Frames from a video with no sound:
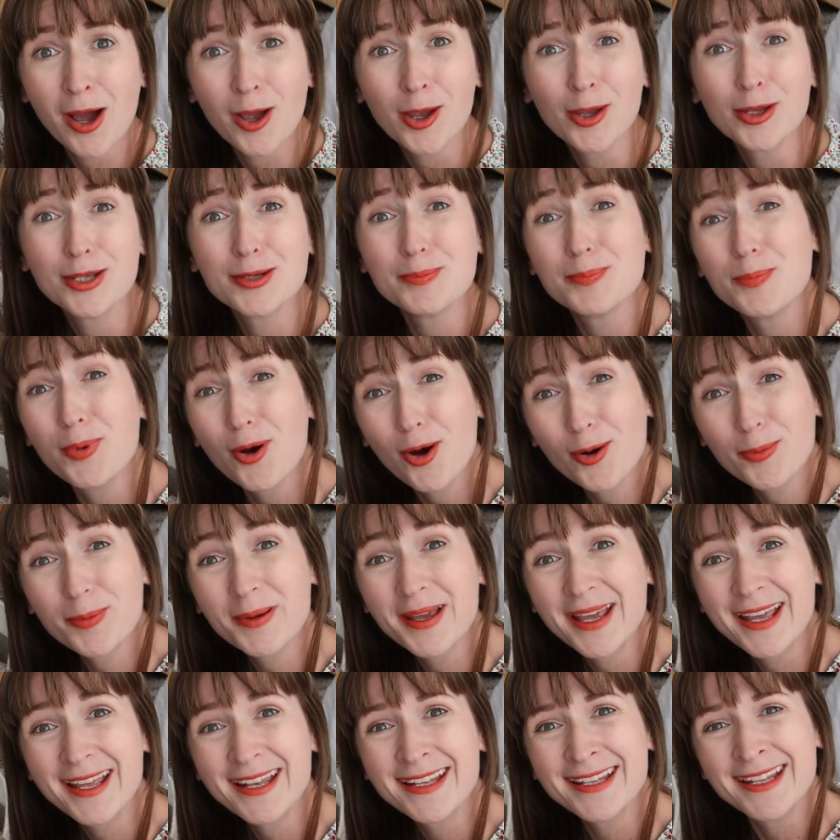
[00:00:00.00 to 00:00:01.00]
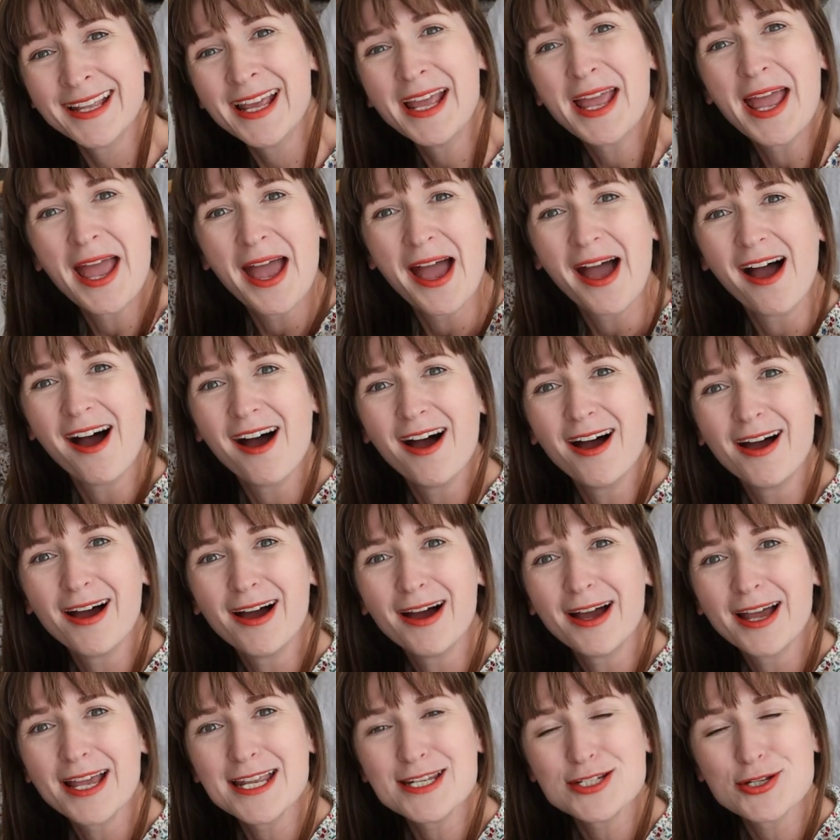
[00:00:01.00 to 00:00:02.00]
I pop in
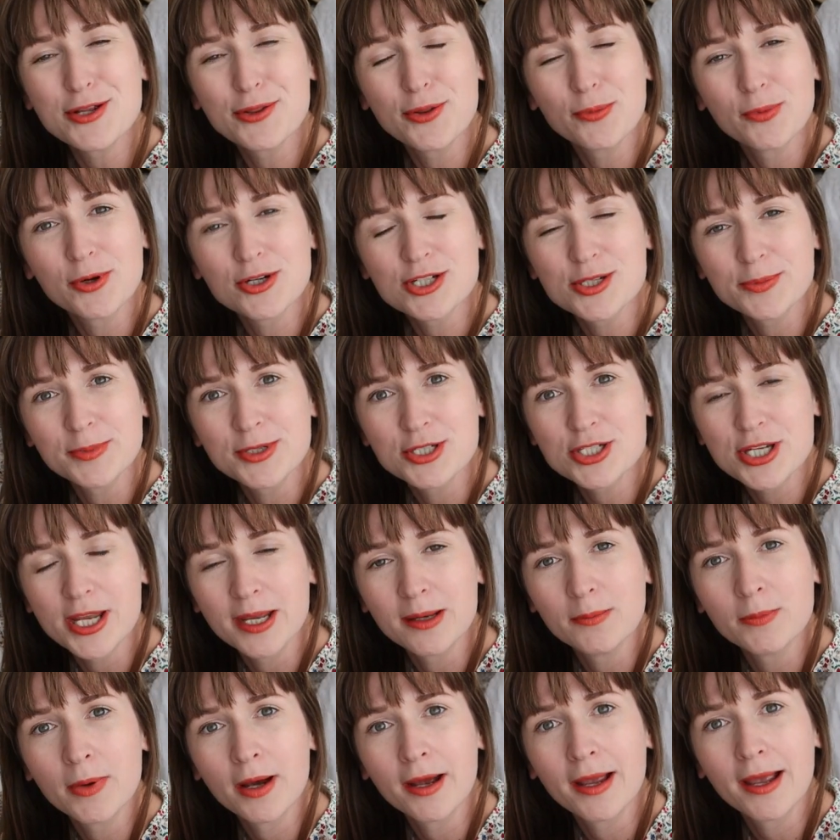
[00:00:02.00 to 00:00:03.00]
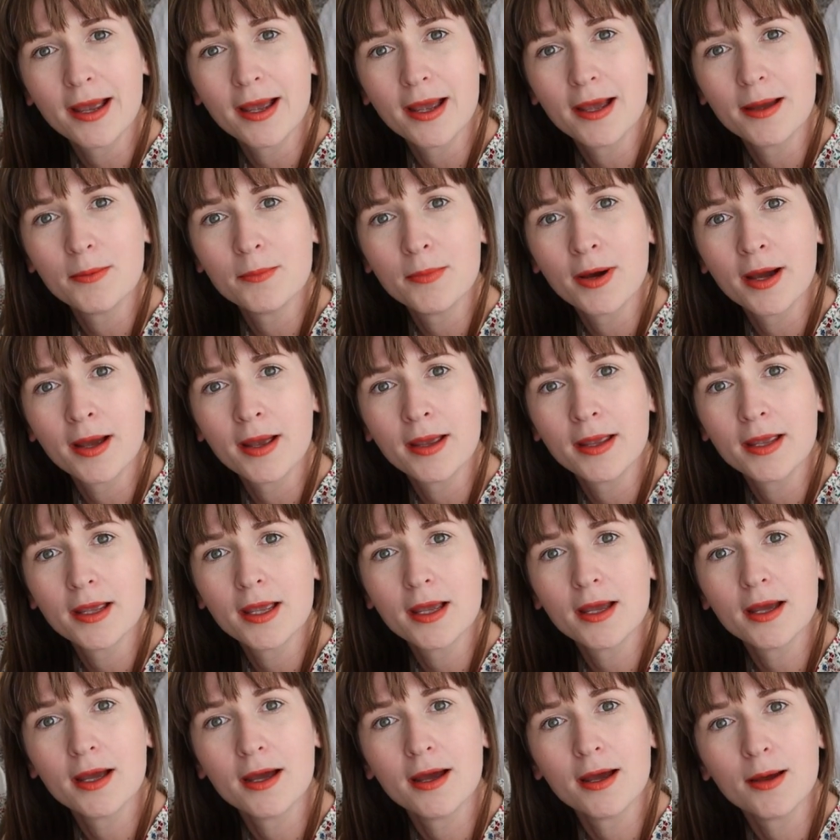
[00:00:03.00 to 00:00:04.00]
into the washing machine
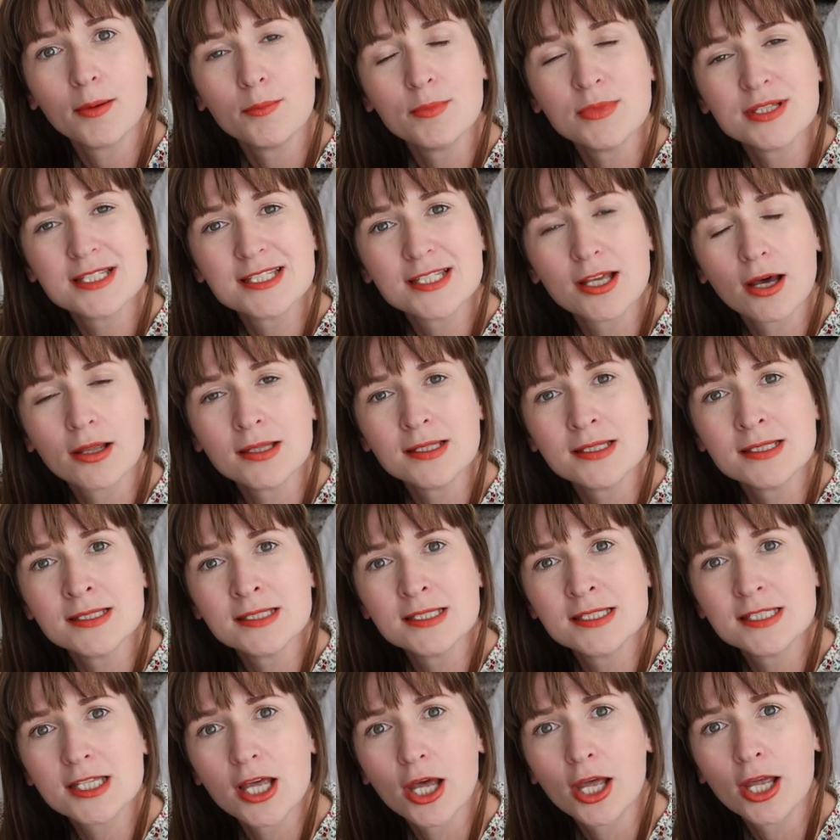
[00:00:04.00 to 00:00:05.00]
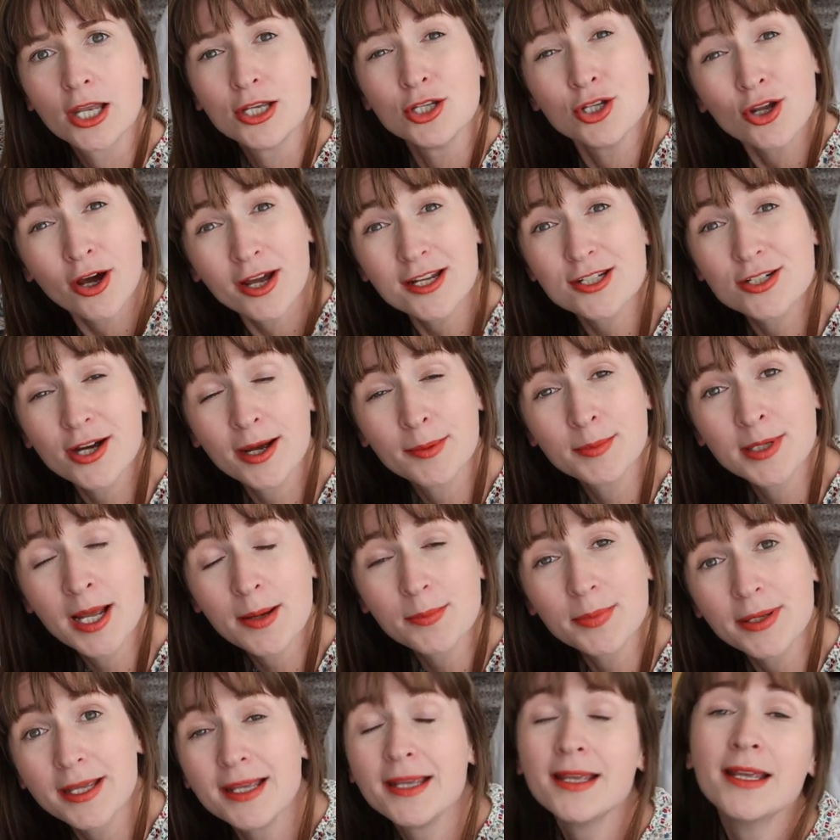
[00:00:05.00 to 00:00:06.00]
my son's nighttime
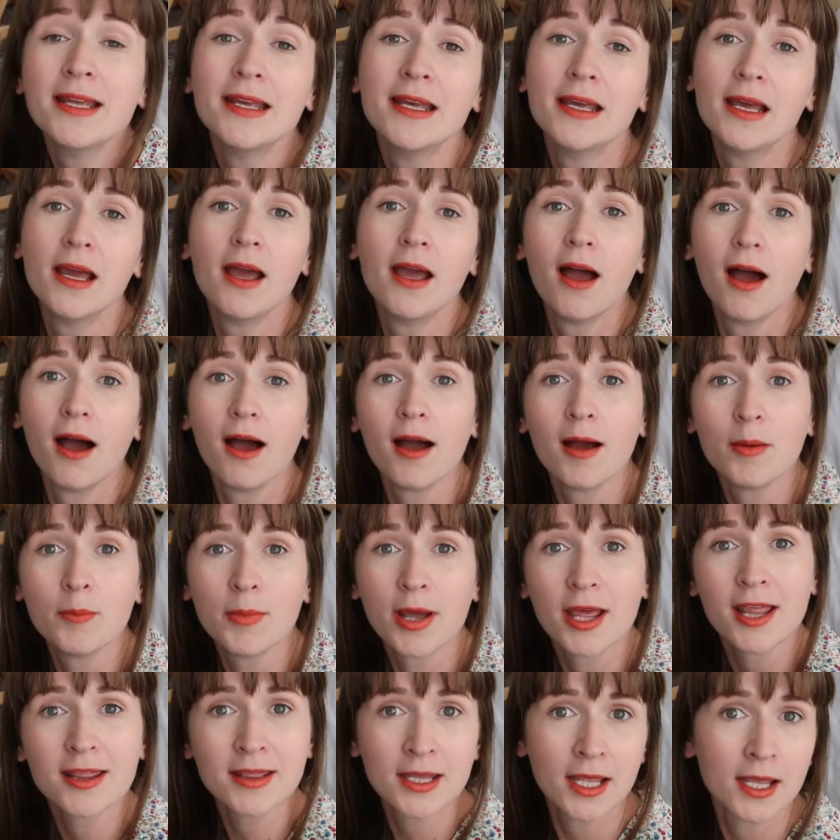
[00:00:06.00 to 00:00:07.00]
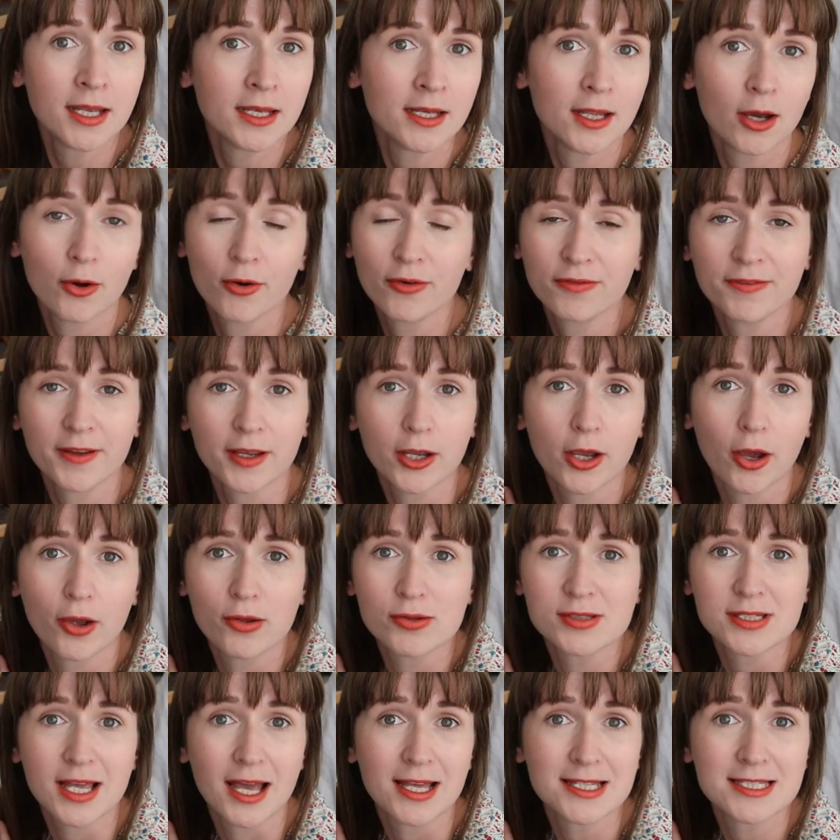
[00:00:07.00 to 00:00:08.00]
nappy, and then off it
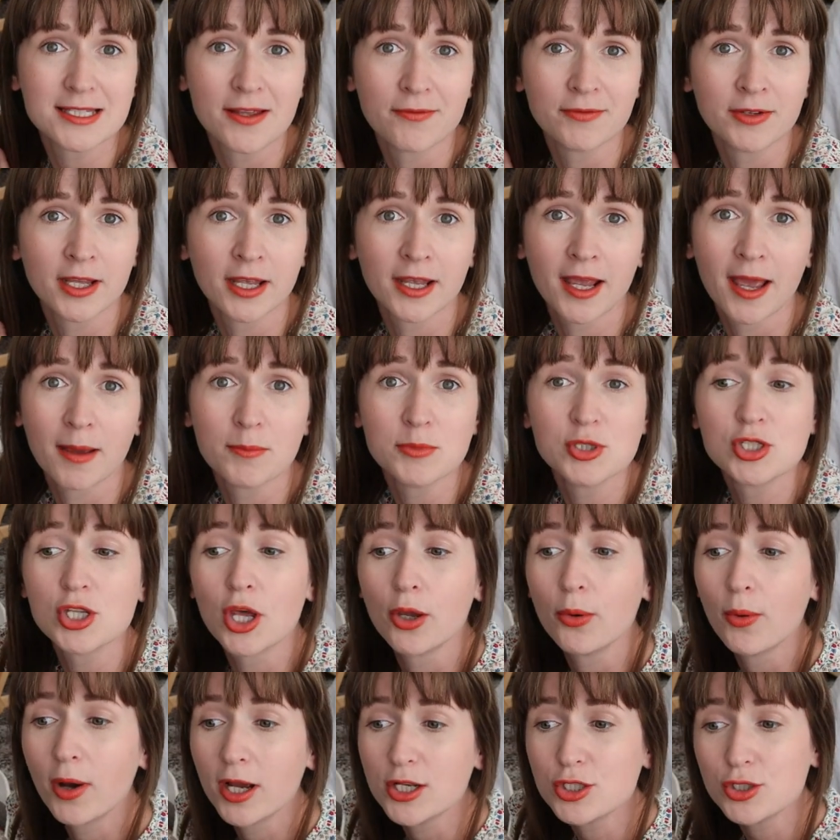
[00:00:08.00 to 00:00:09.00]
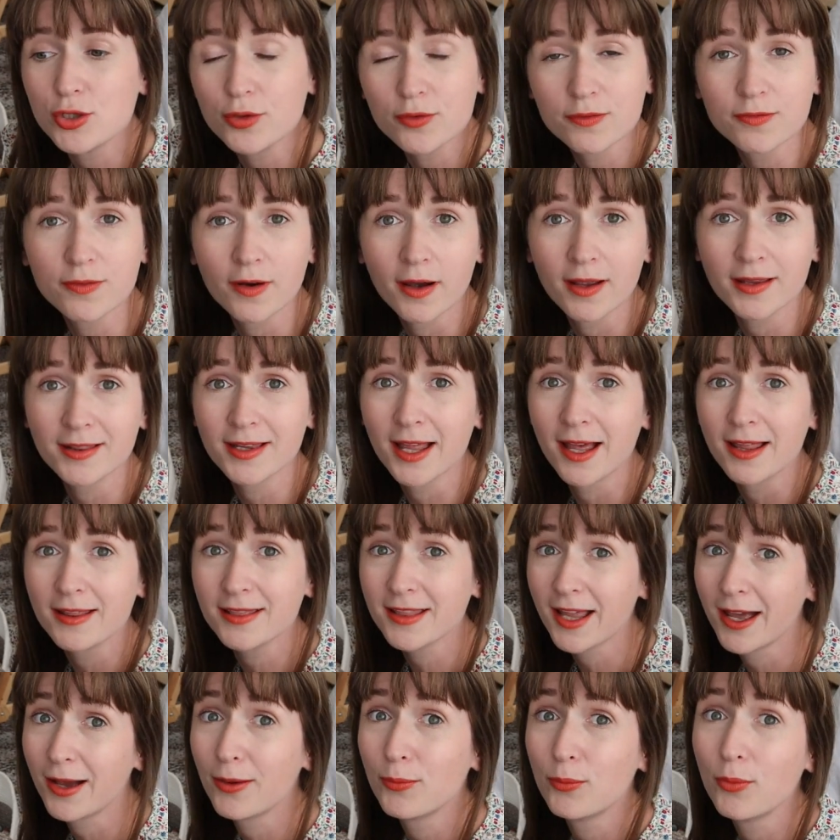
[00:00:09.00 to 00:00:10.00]
goes at 7 a.m. So I do find
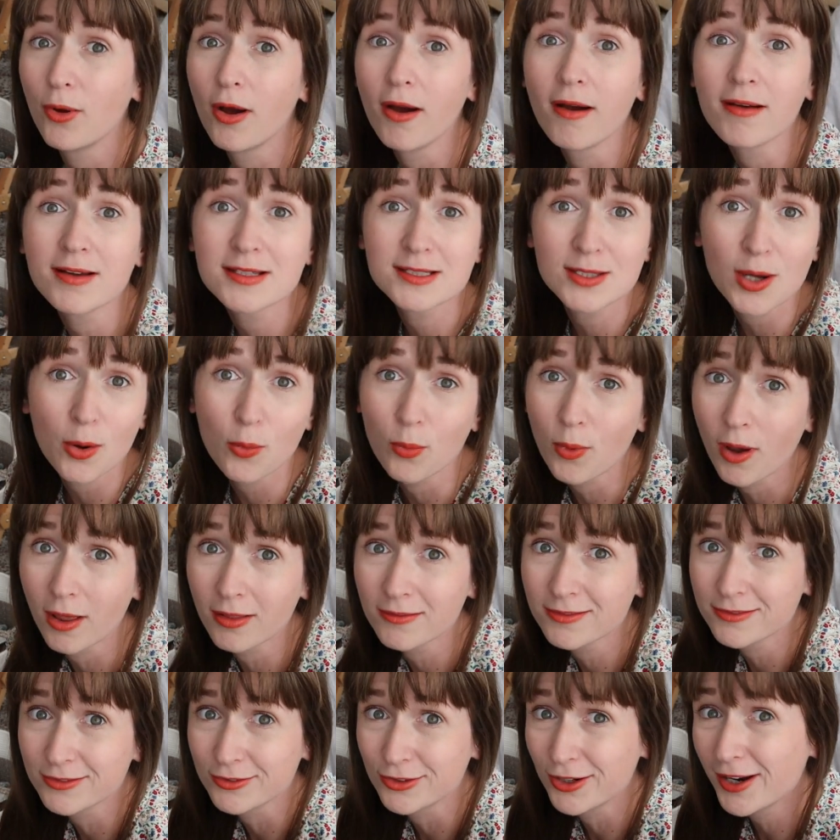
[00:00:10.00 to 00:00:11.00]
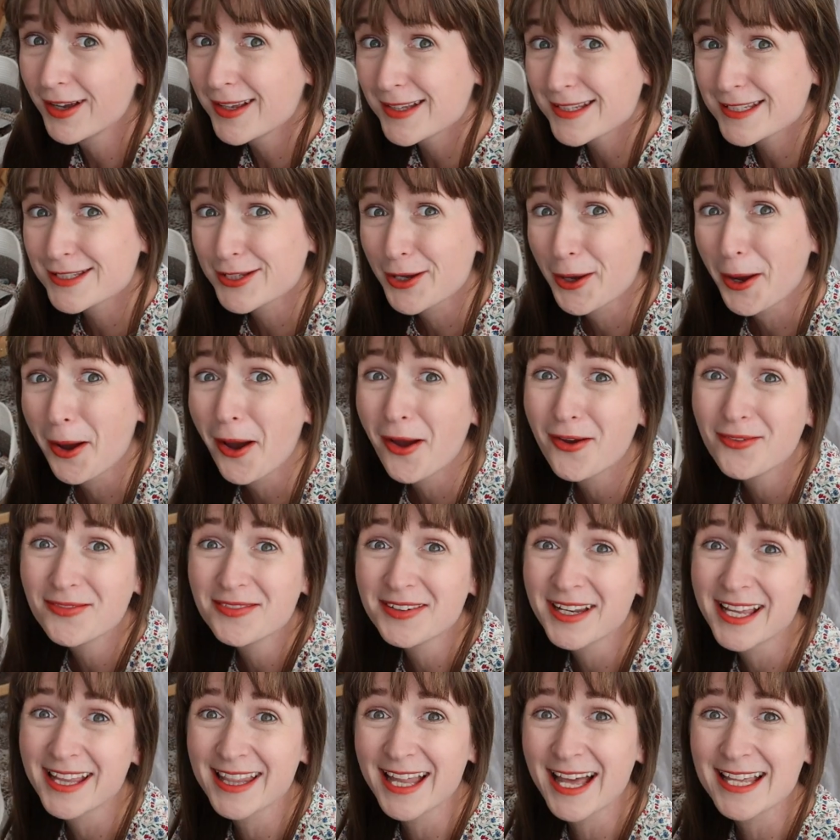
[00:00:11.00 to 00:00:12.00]
that that works well for us, so
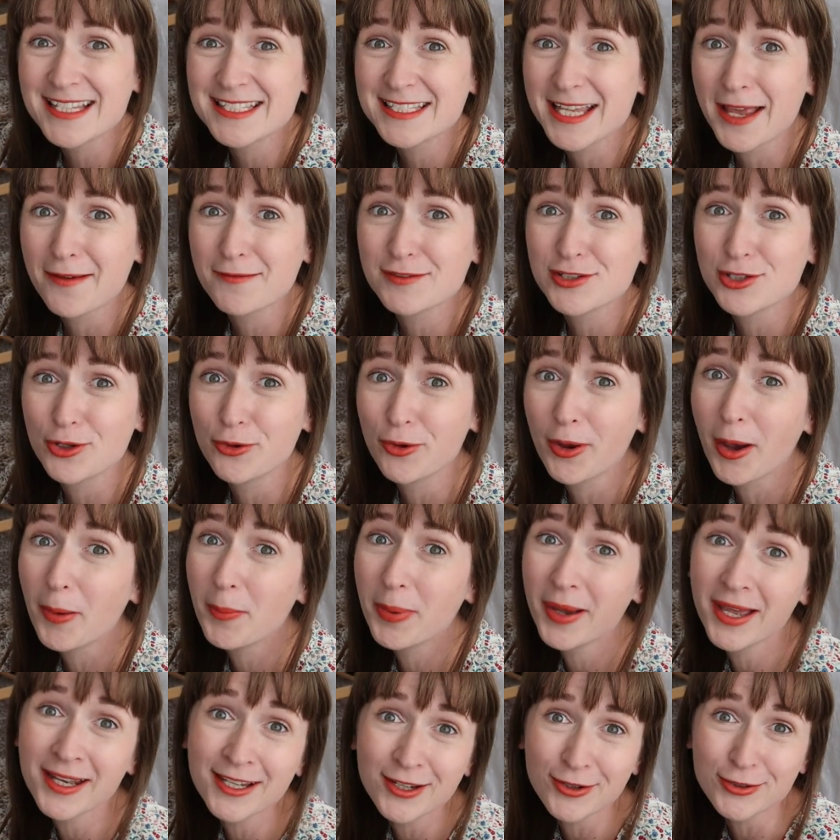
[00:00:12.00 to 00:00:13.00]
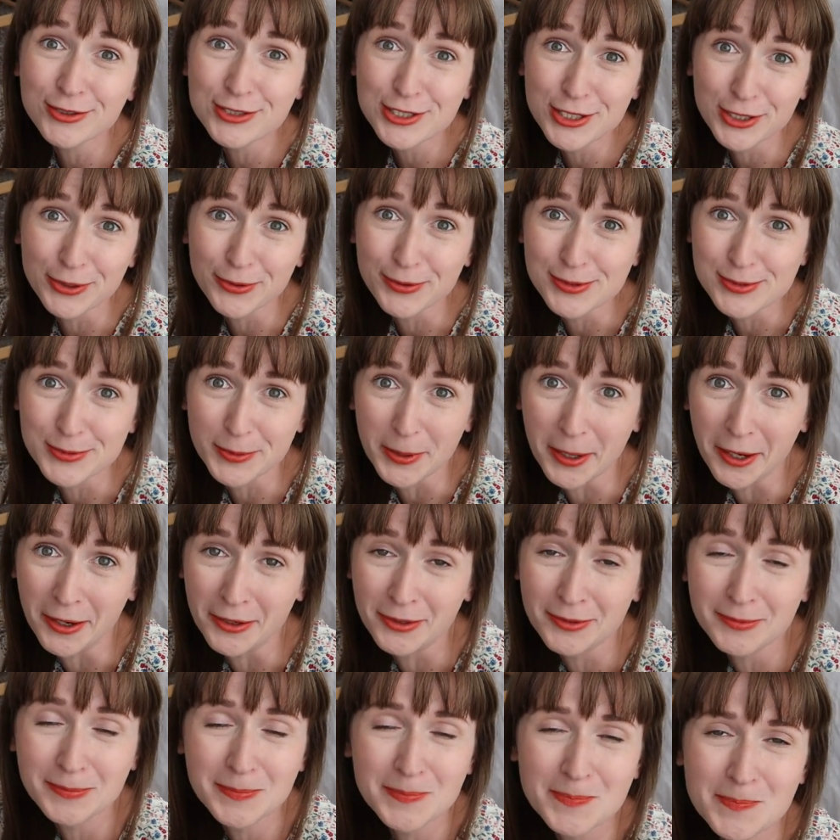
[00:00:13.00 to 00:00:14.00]
hopefully that saves you a penny or two as
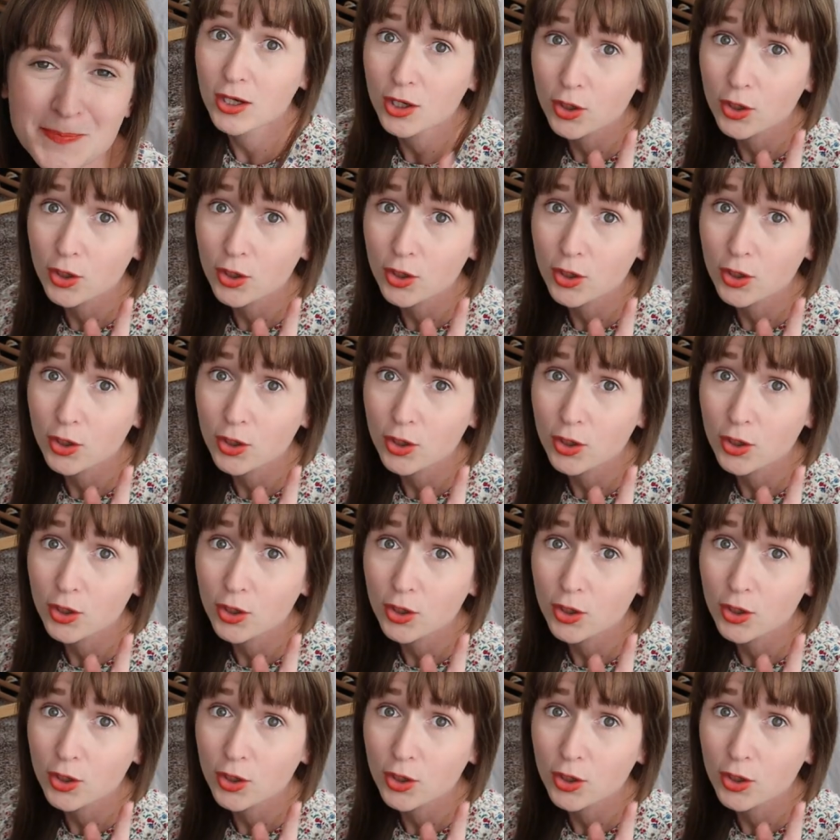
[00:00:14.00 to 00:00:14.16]
well.